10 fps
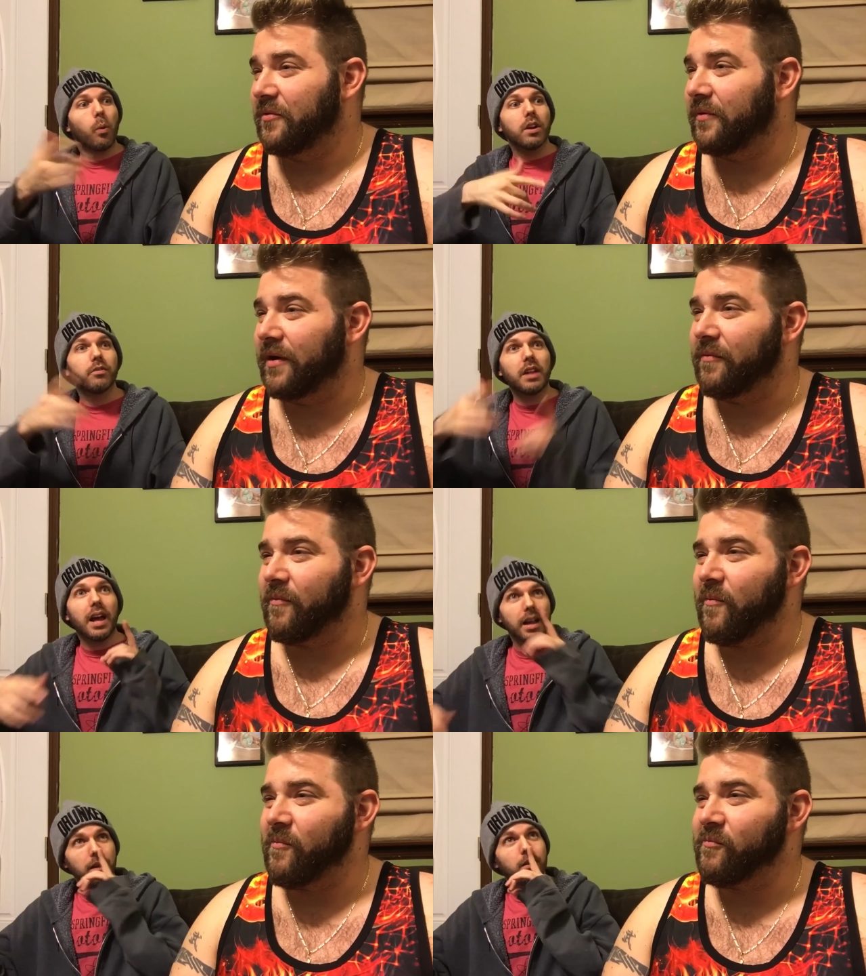Speaker 1: What, what? if
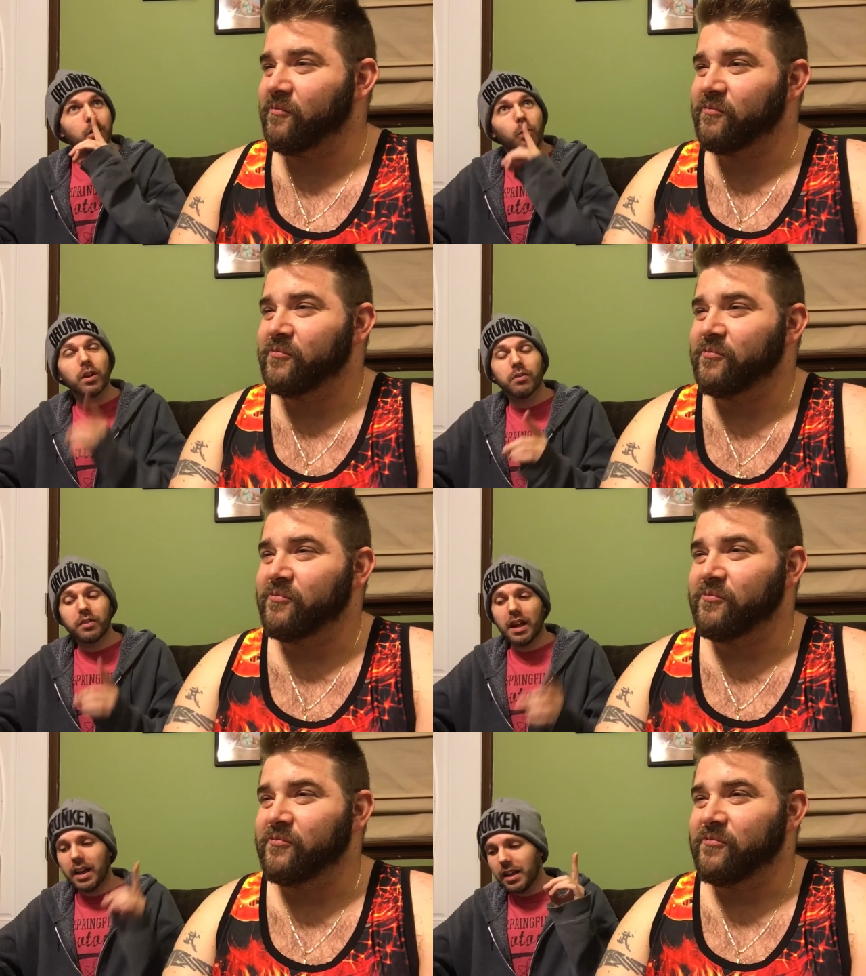they? What if
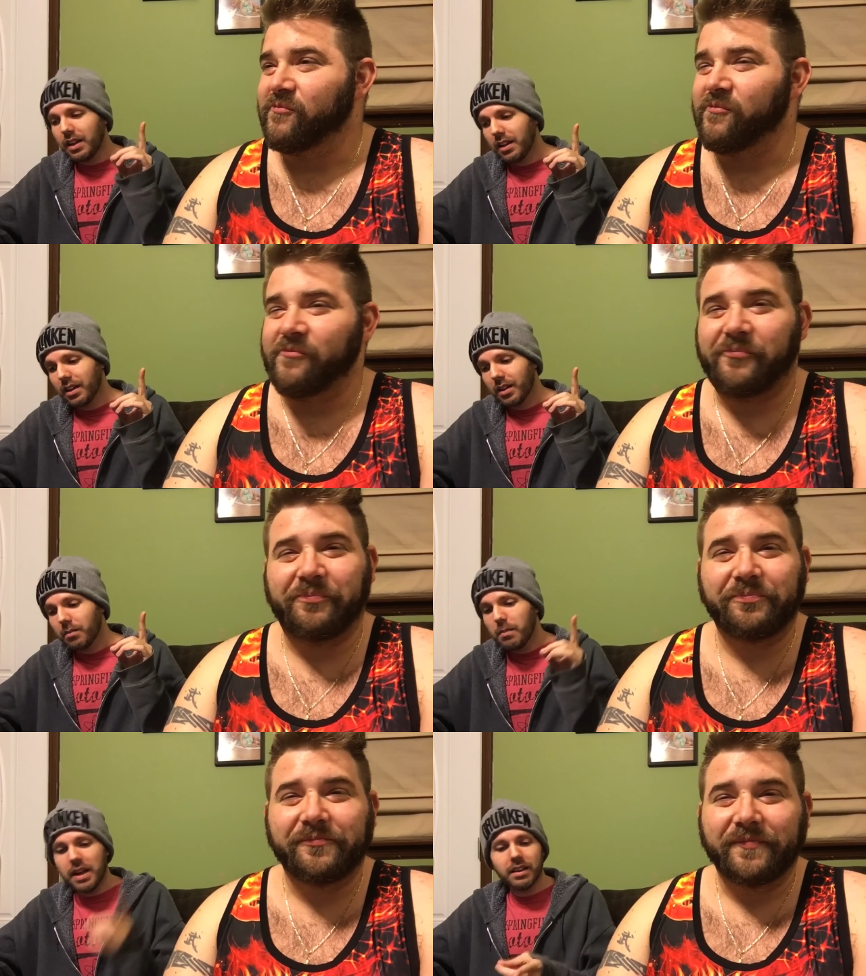they
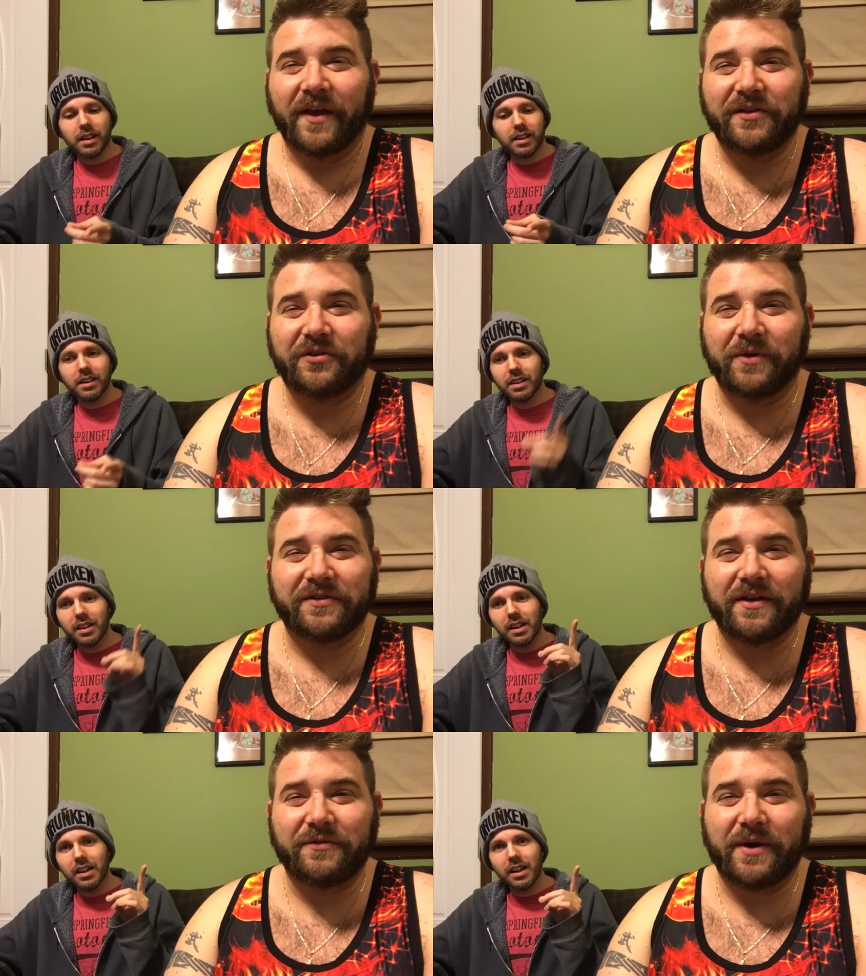make it? It's the
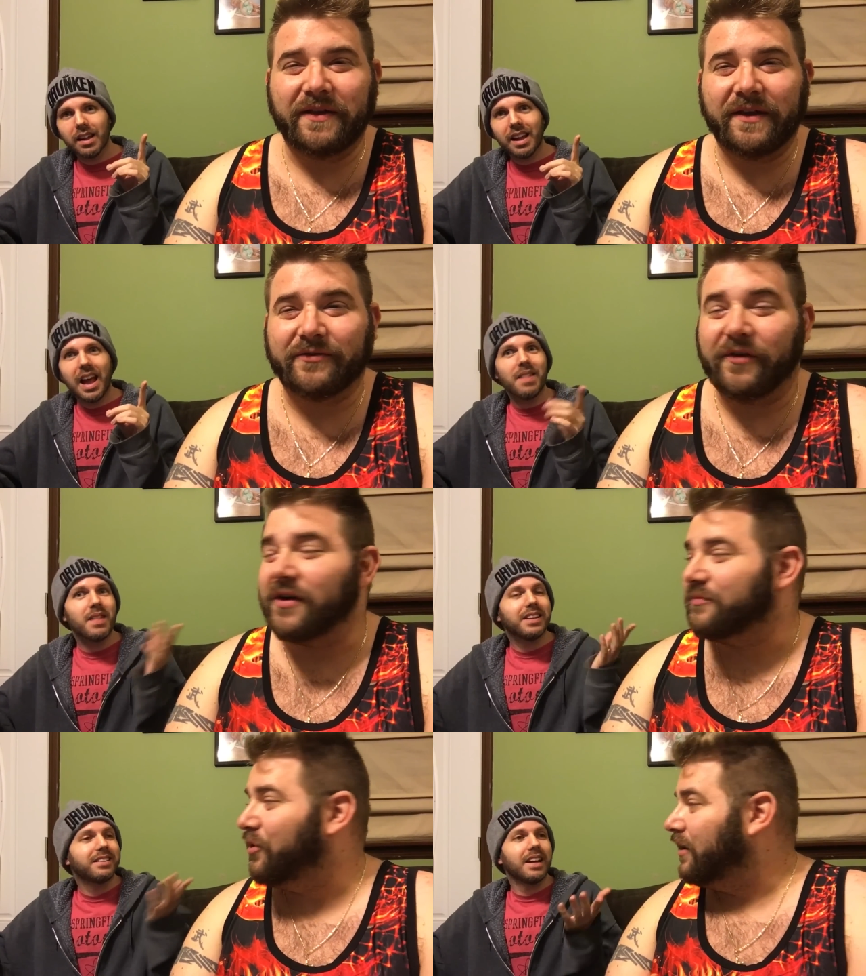
Speaker 2: worst giveaway in the history. And
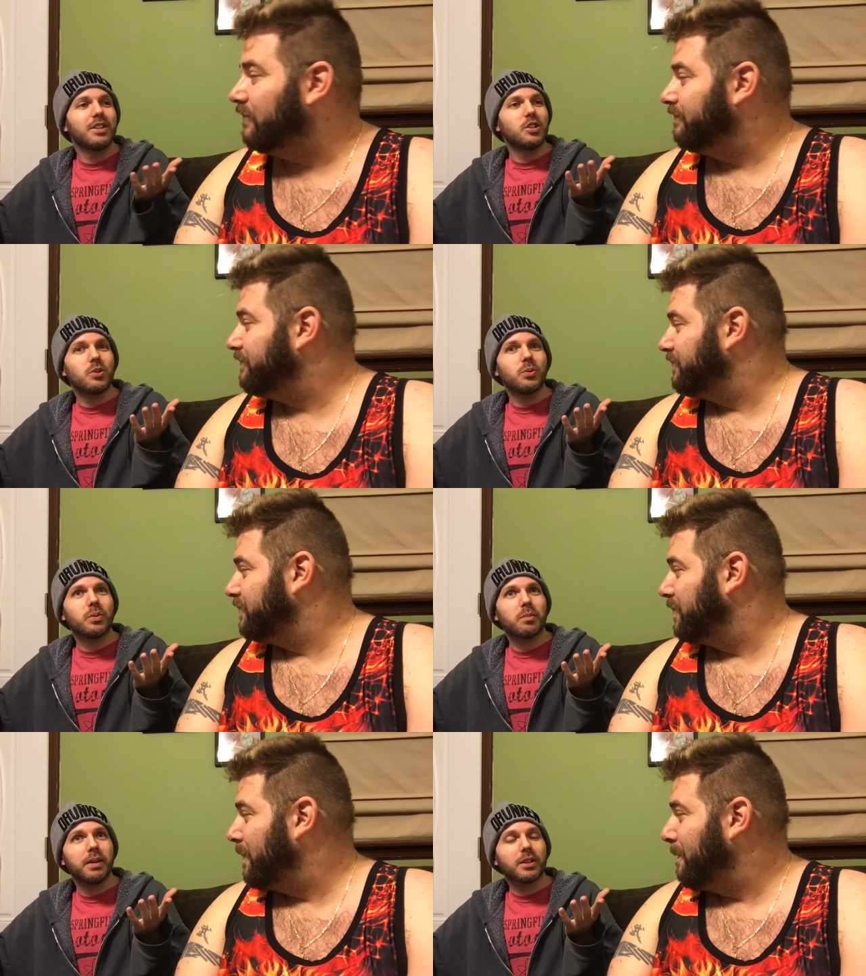they send
Speaker 1: you
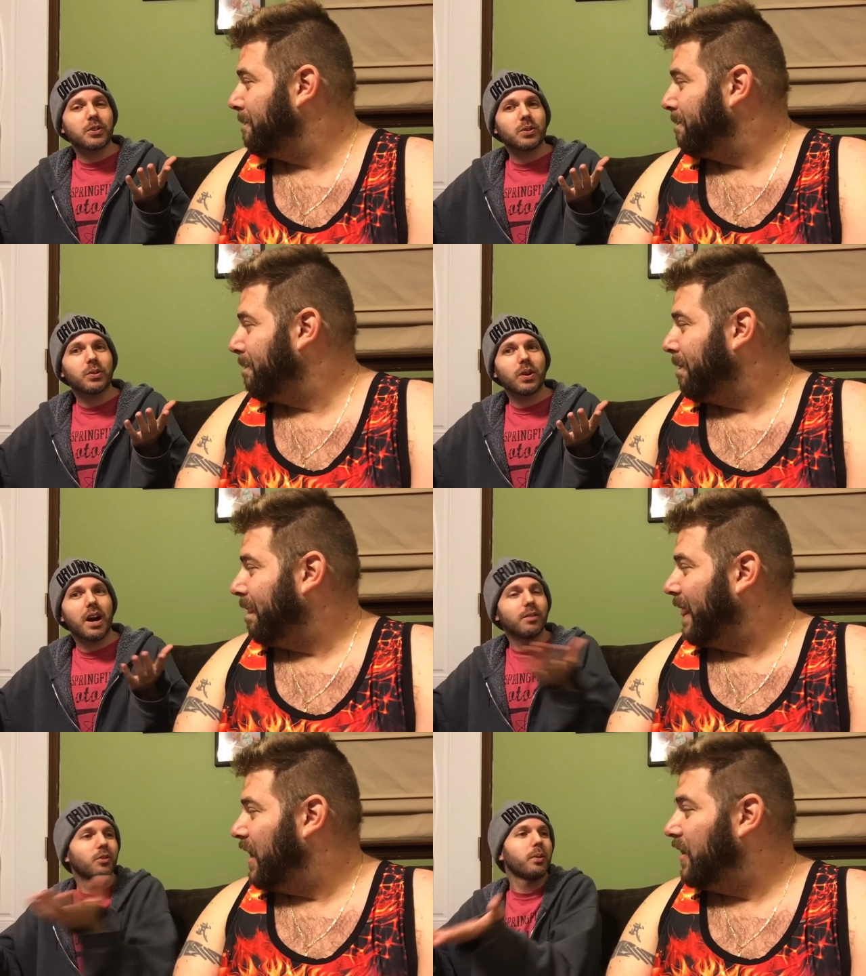the picture
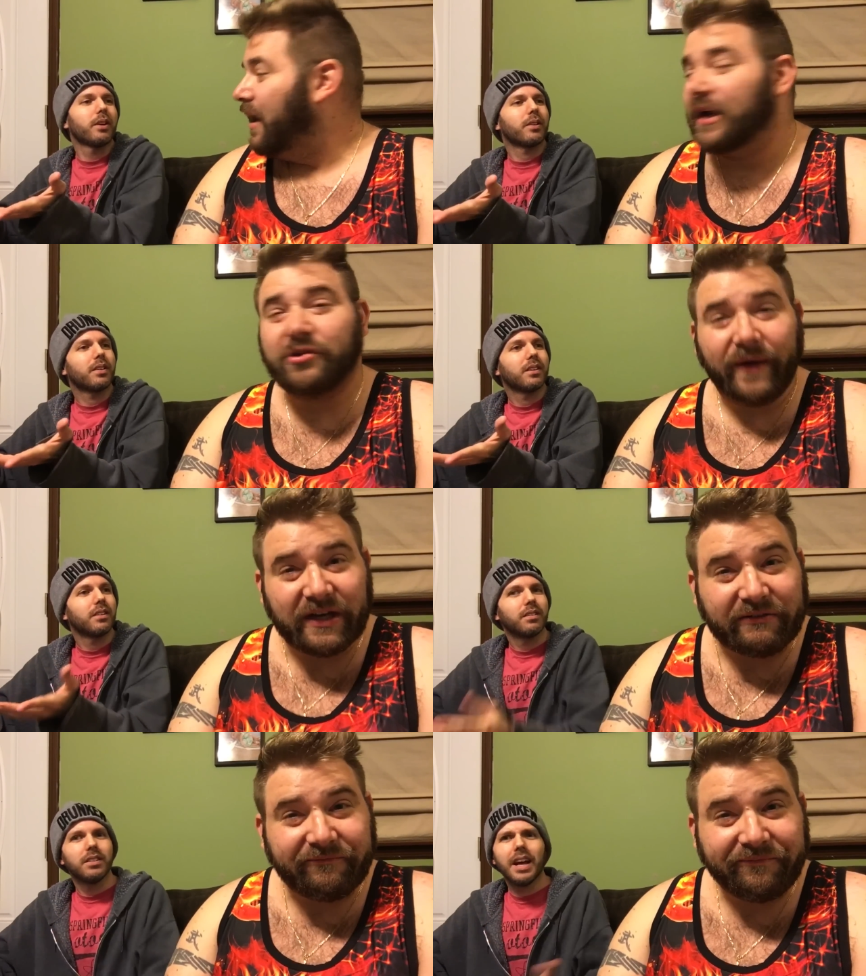on Twitter. On
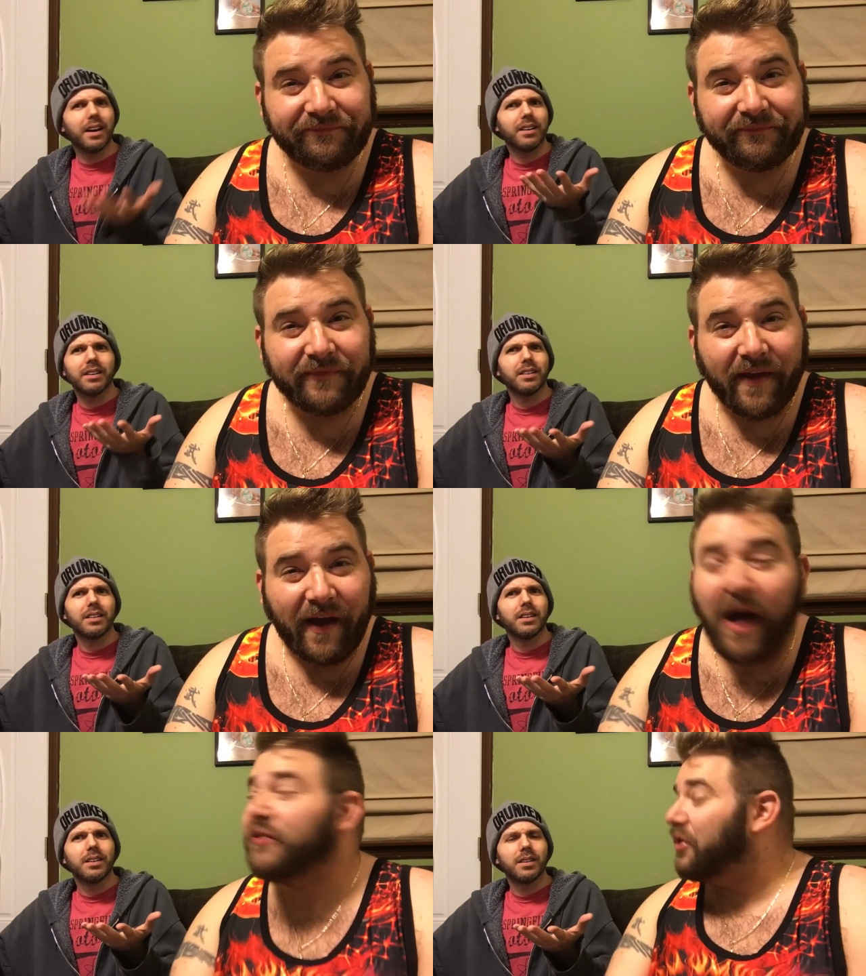Twitter. Yeah.
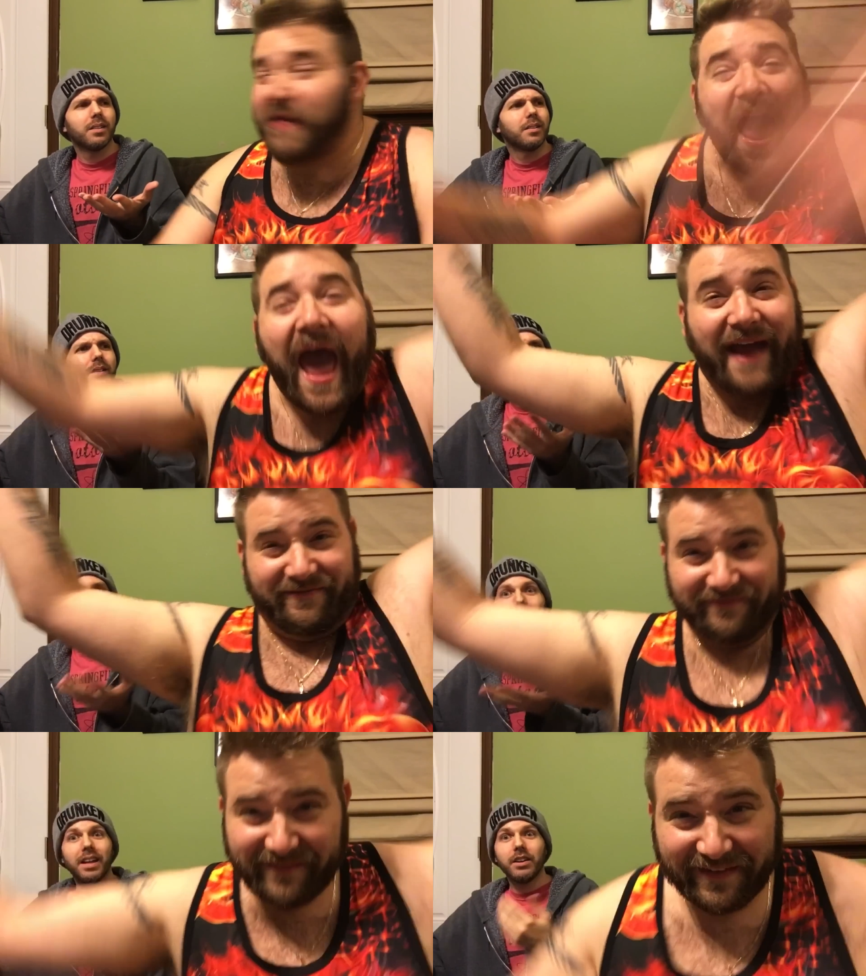I'll do that.
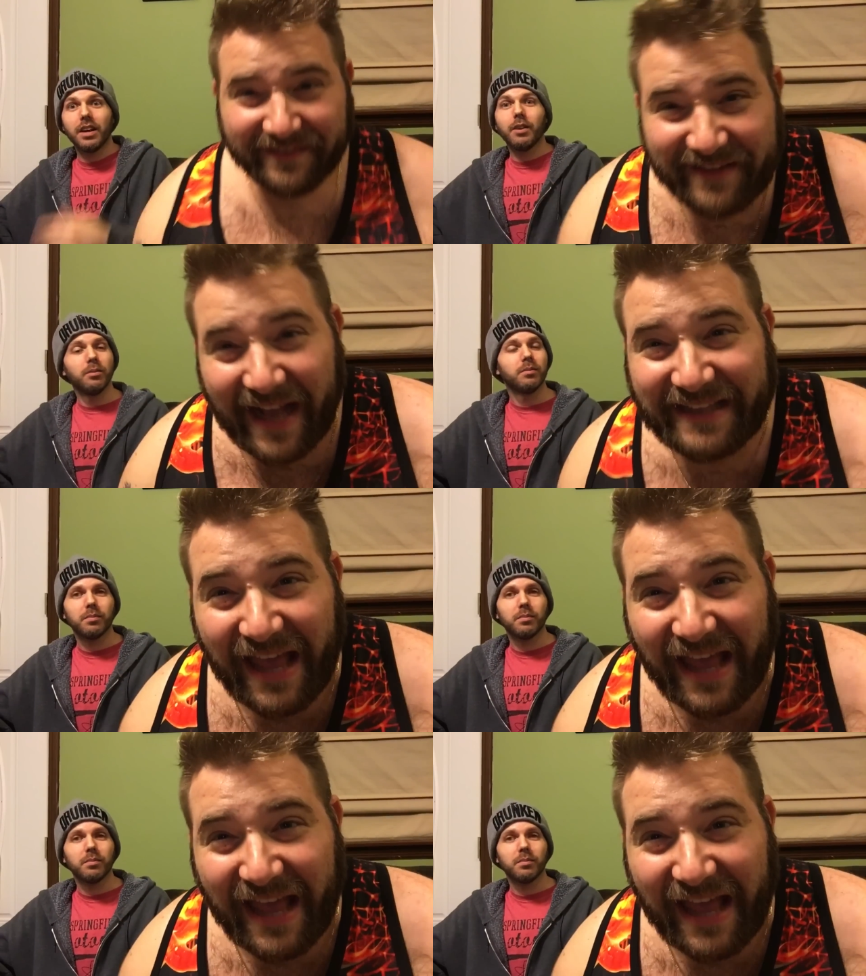Yeah, there you go. That's